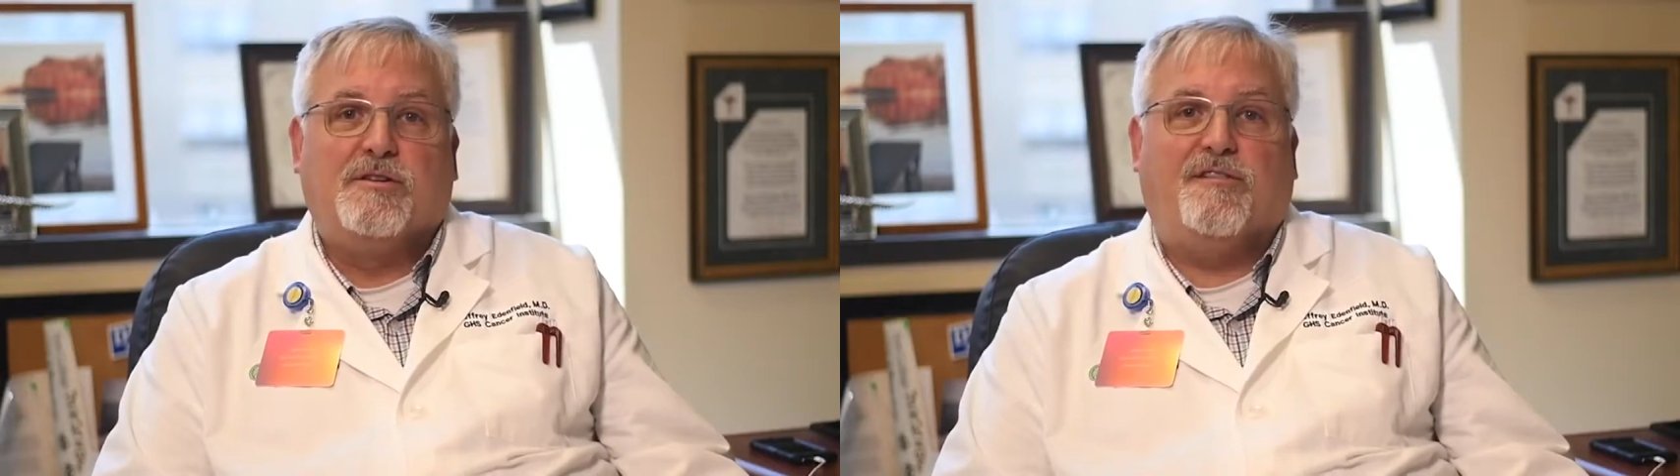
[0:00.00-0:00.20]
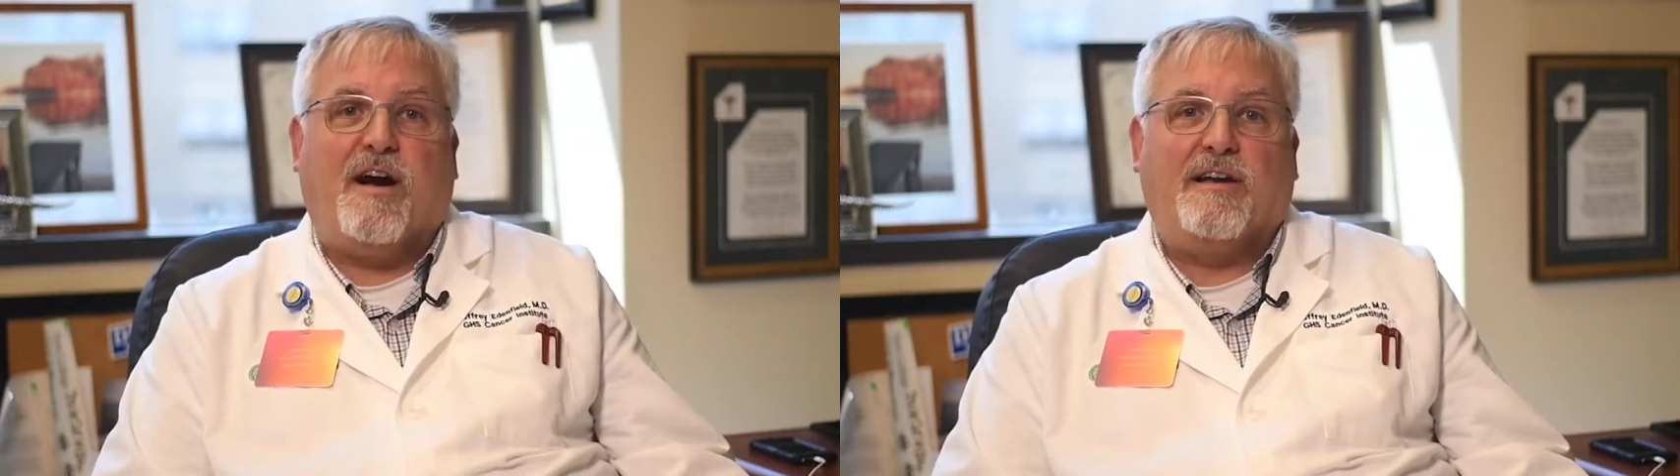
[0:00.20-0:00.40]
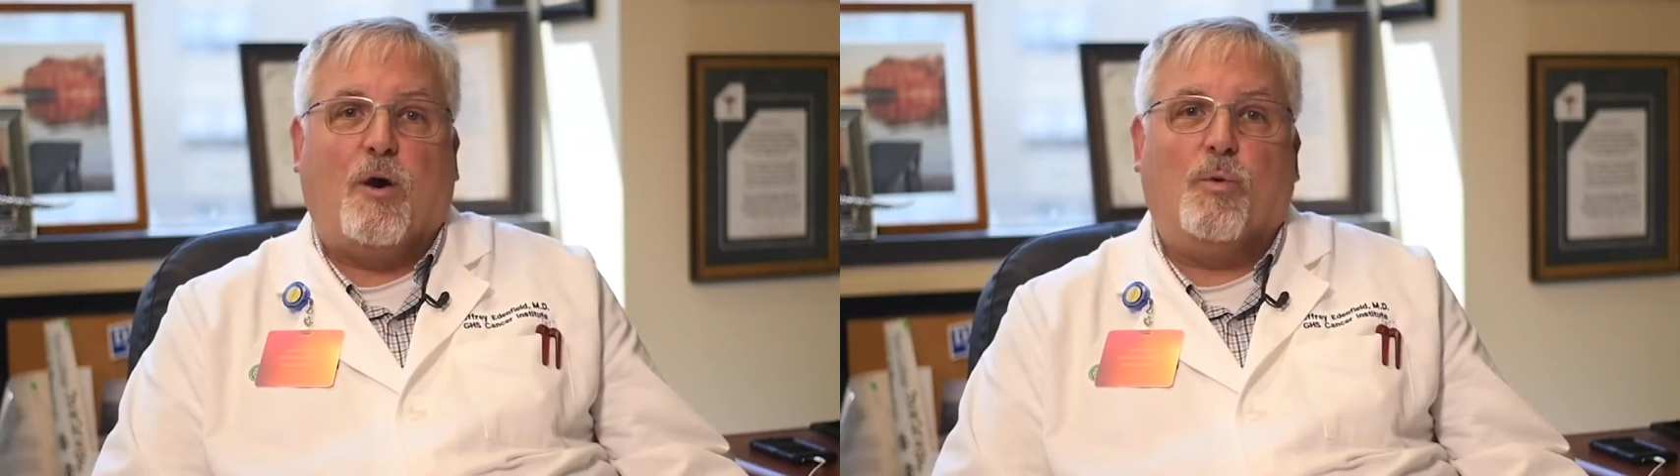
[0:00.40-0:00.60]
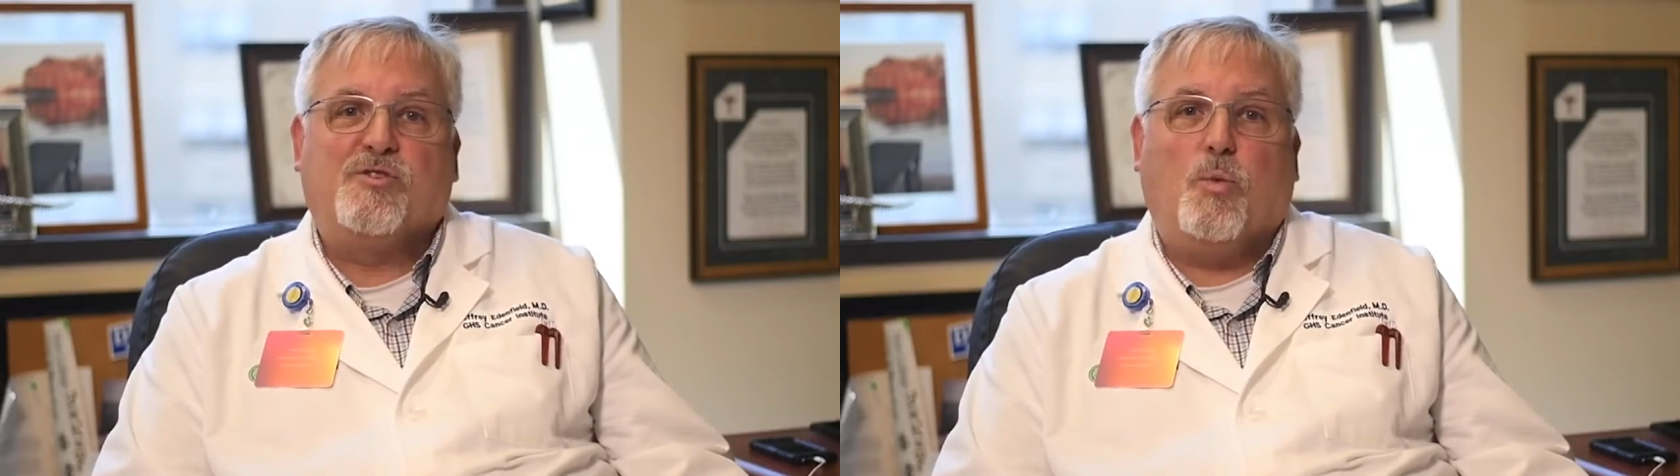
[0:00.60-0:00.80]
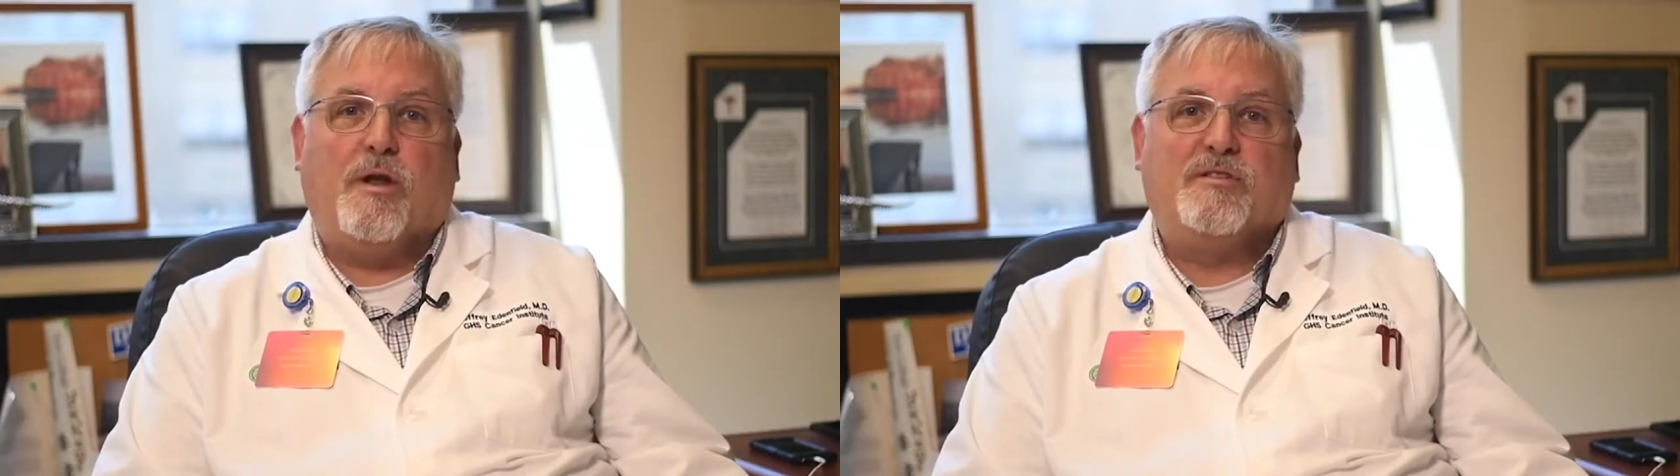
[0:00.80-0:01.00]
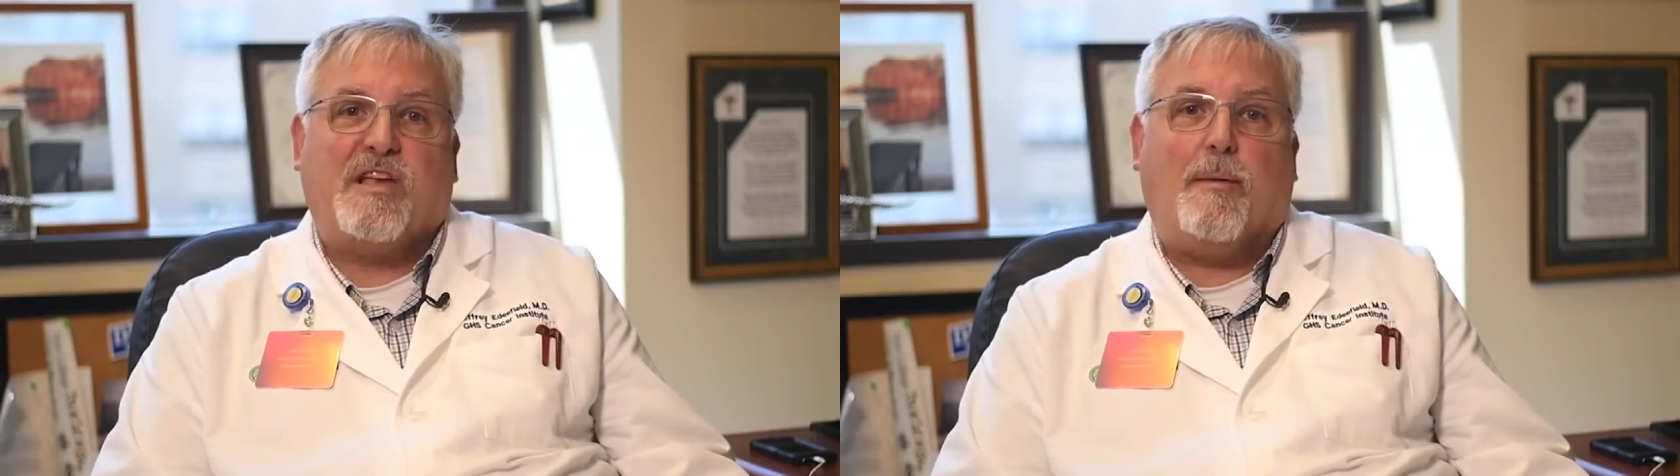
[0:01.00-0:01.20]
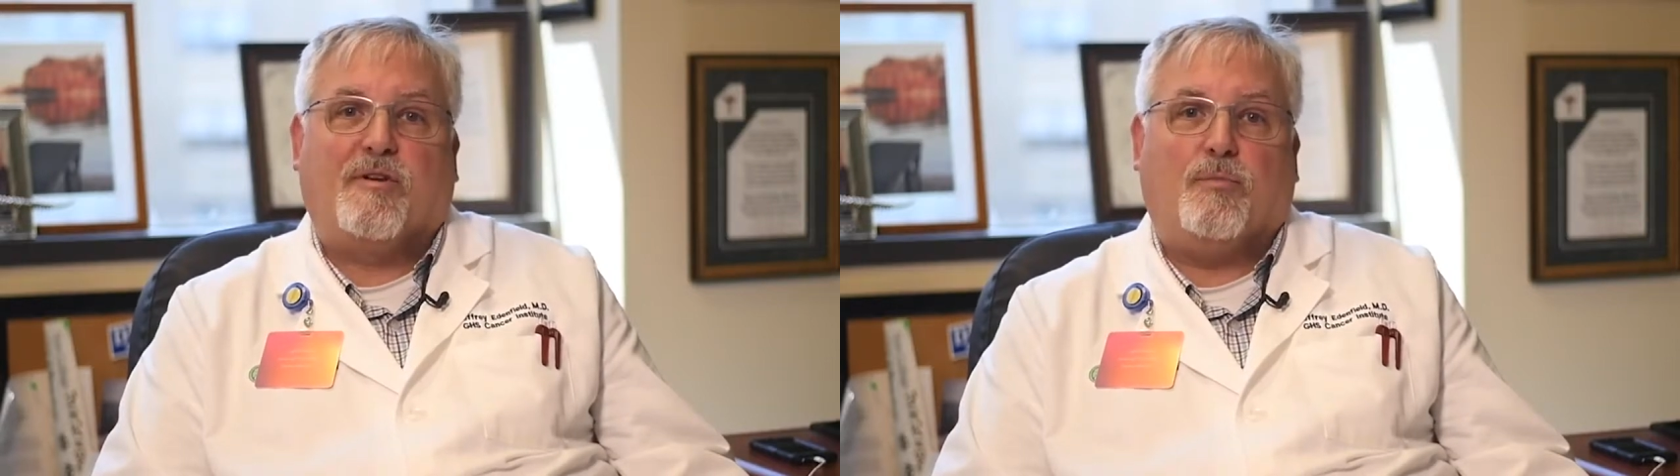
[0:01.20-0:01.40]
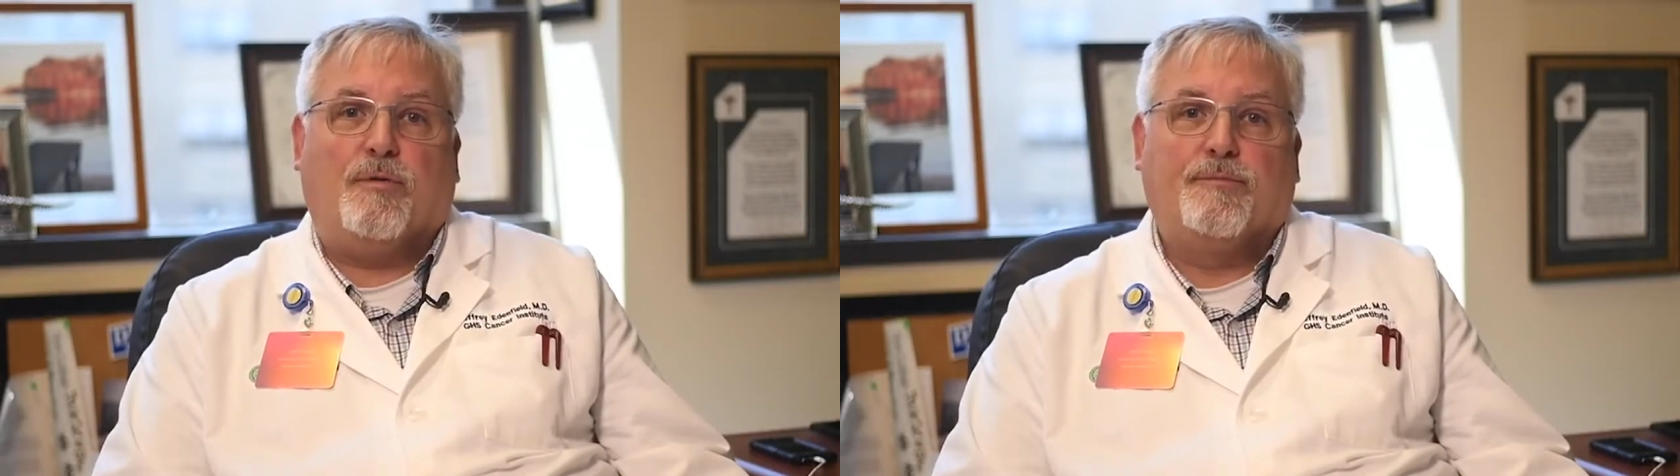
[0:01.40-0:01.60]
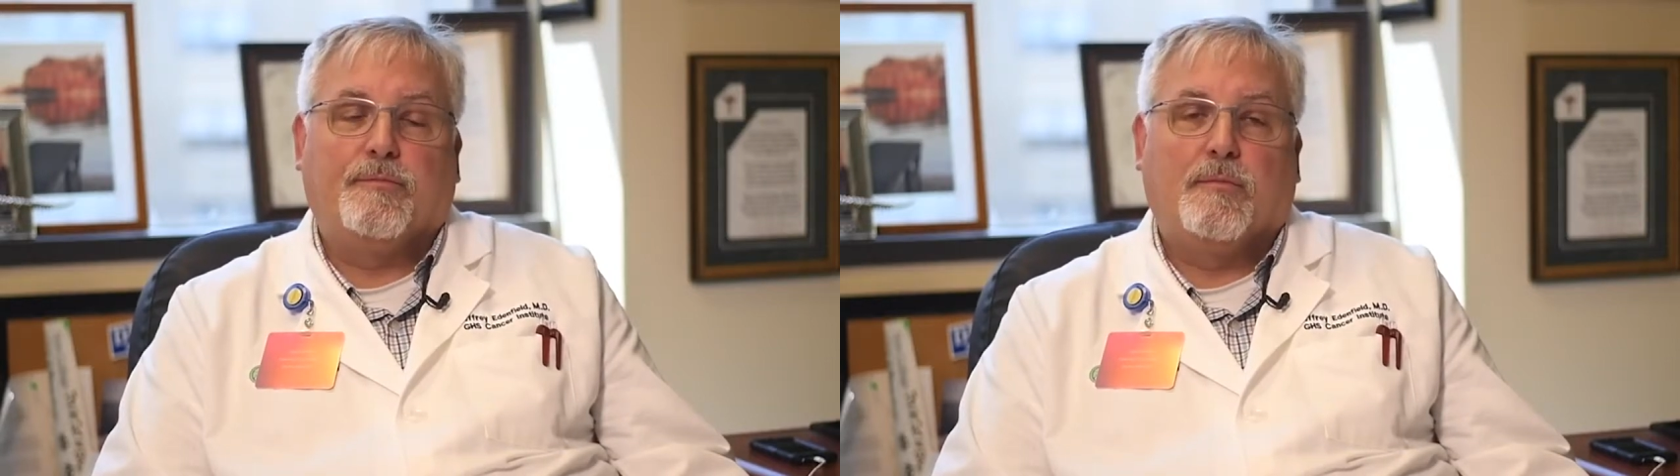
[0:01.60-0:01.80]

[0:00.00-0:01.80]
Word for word: to find out which one is optimal.